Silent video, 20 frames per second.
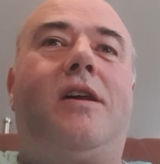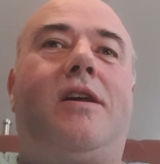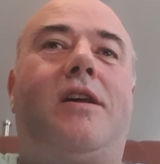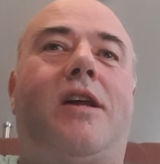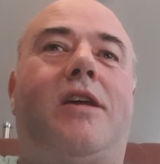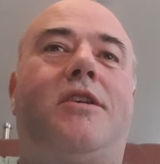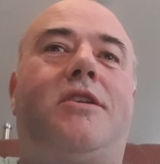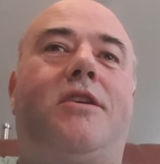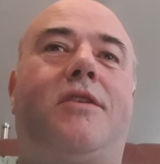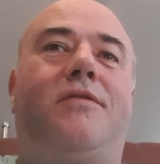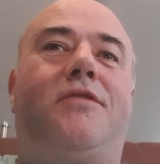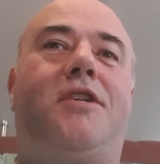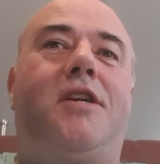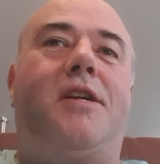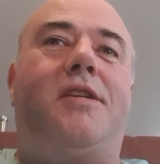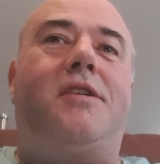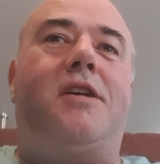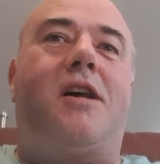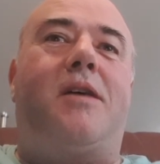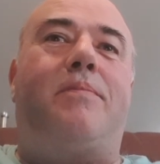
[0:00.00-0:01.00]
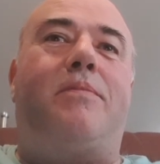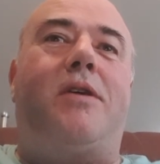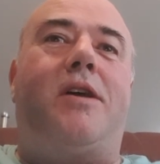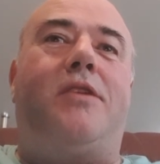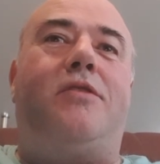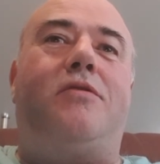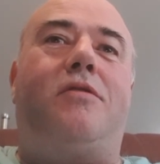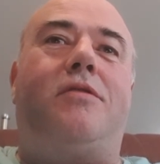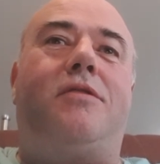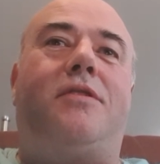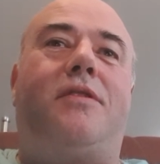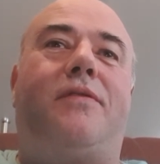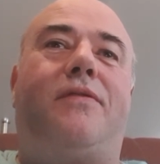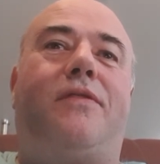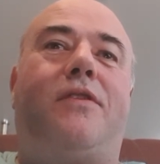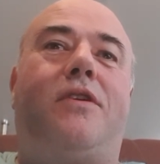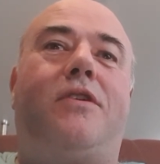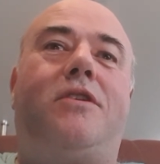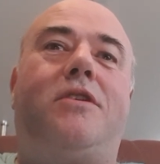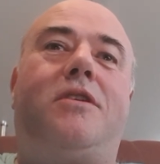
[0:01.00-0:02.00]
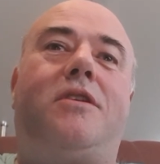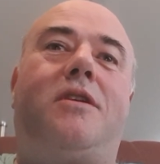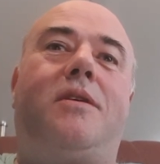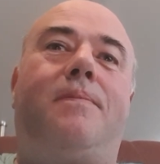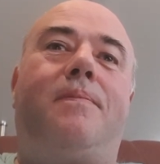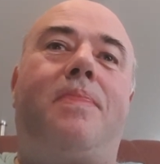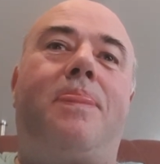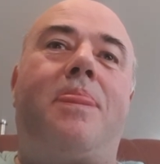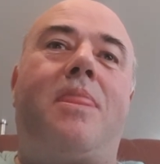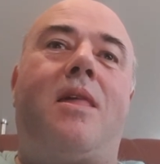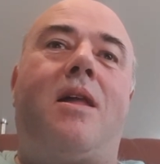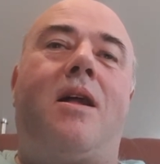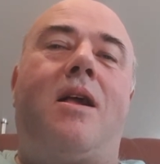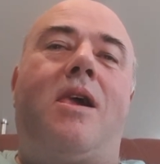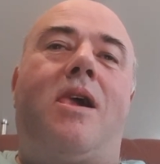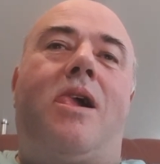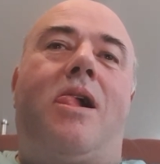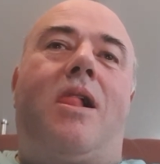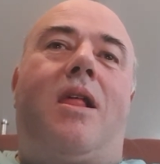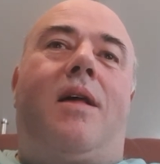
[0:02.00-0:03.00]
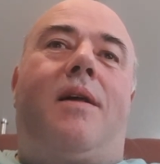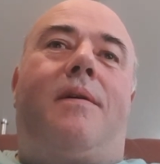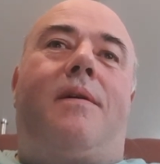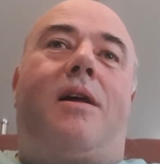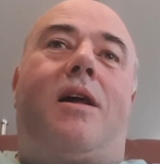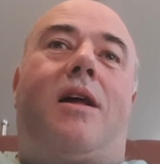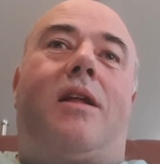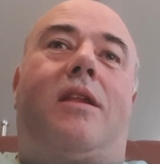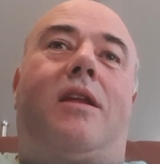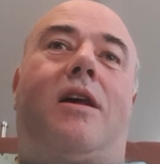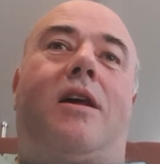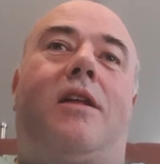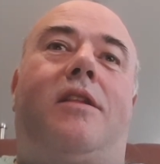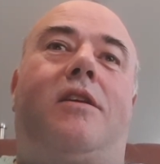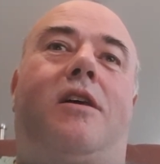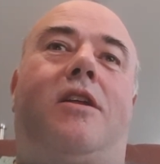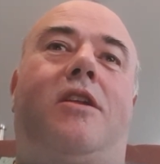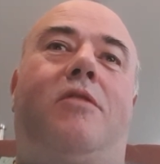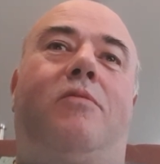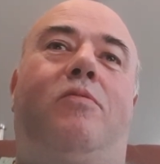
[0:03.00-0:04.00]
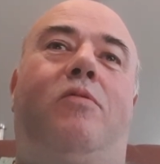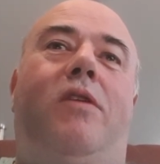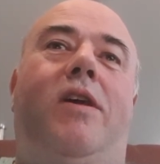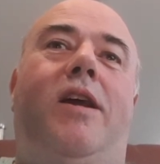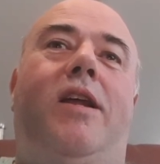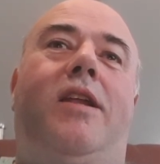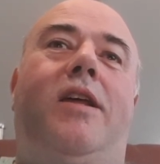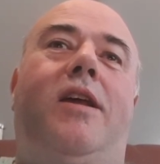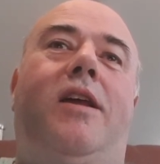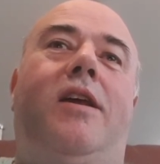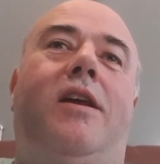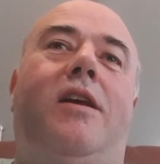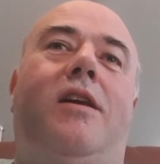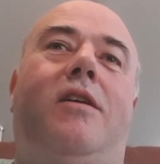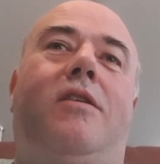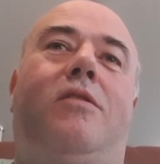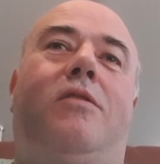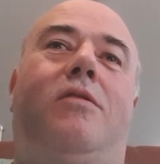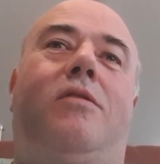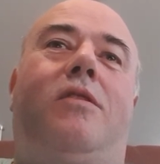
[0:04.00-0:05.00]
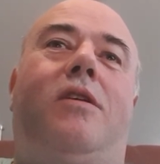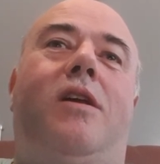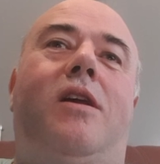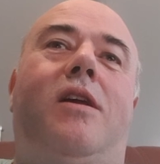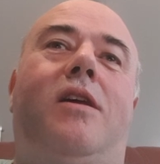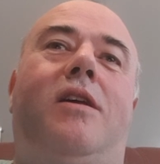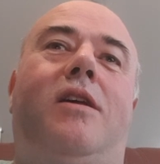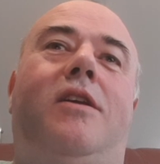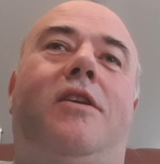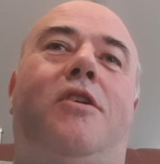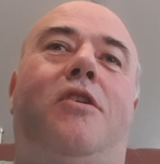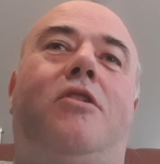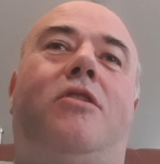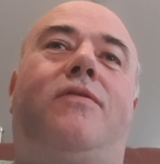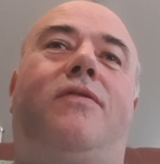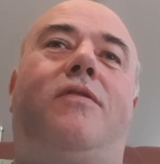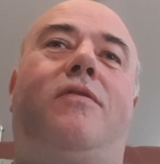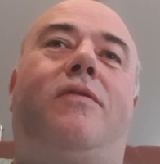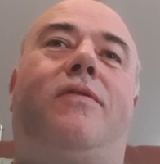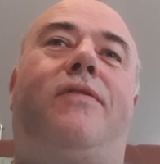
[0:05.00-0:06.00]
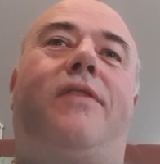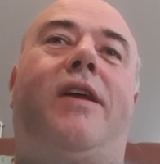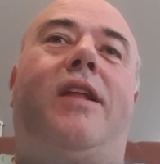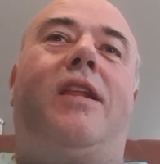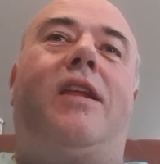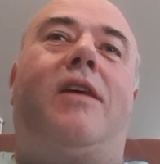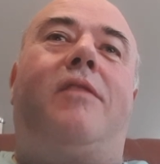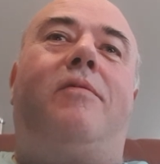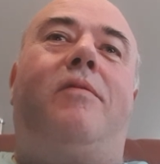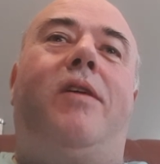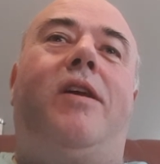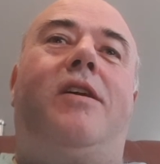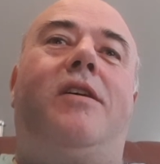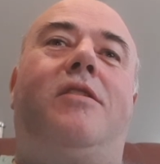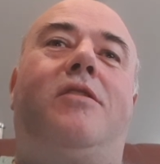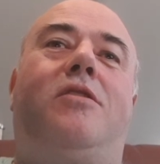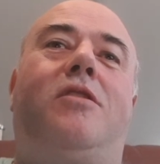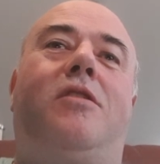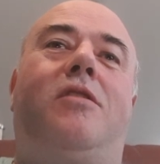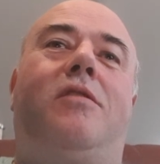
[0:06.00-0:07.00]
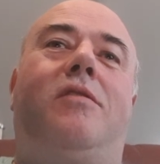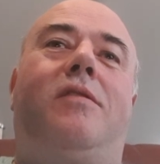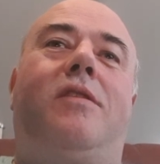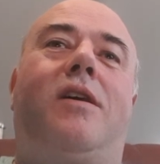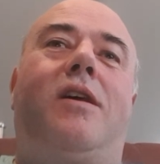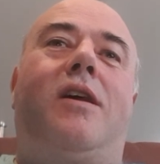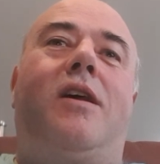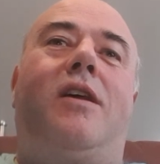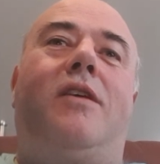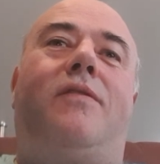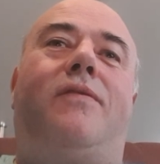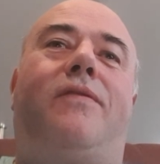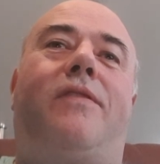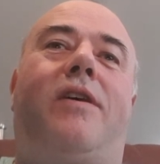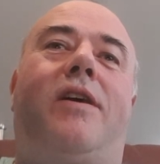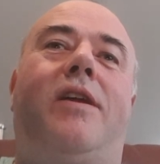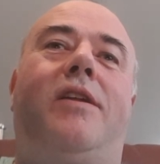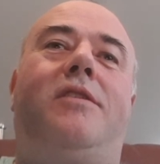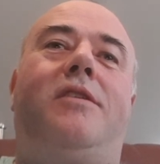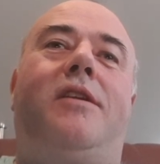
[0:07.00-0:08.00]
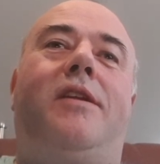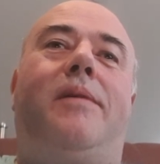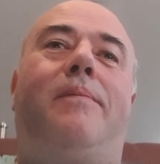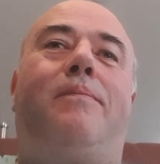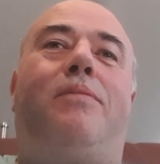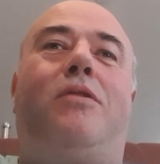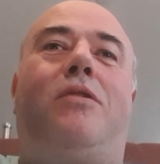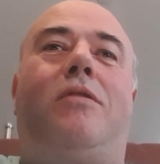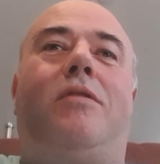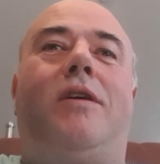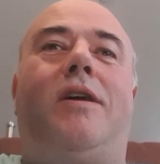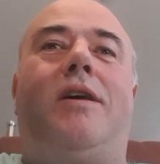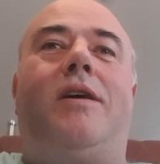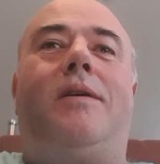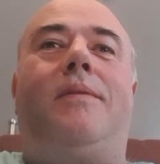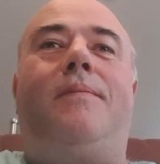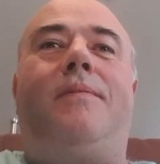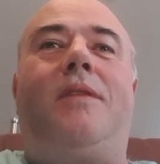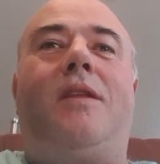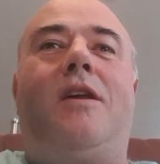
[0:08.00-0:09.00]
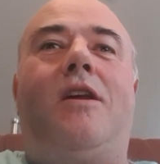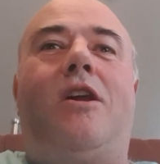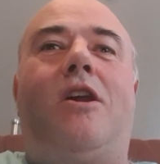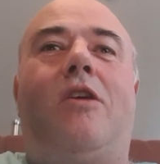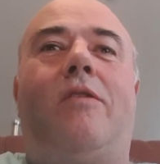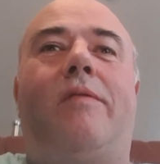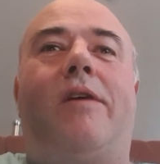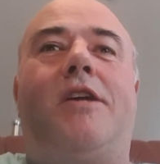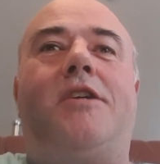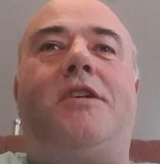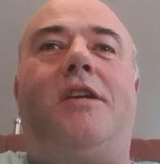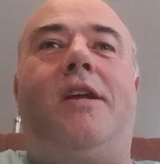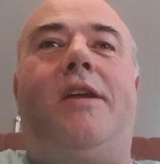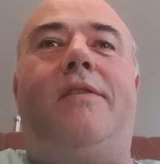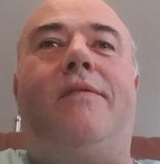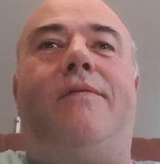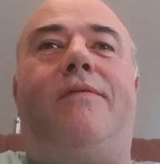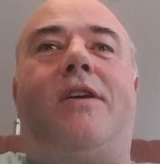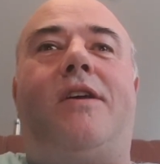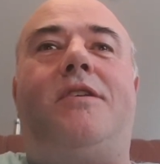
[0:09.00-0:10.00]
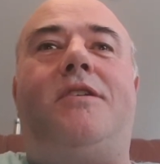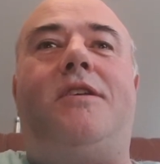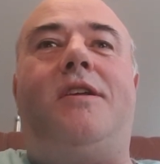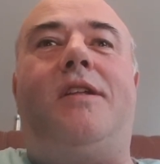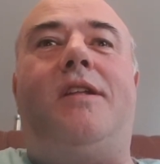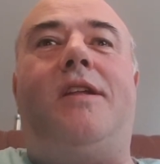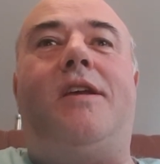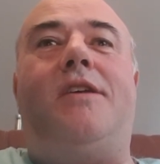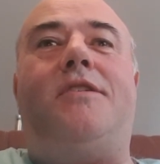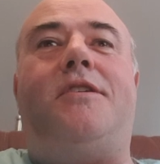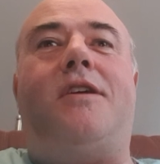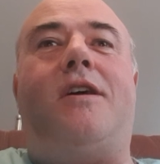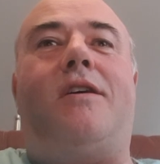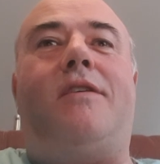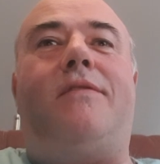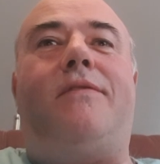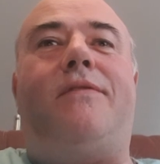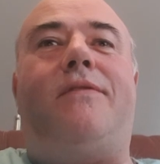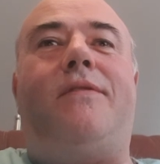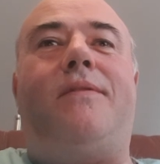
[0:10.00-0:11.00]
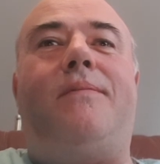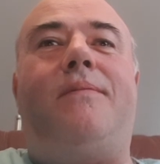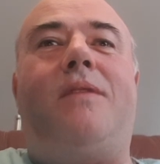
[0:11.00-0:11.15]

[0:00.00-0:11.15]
get yourself checked out by a doctor first. And another really useful thing that we can do is find an employer who actually invests in their staff,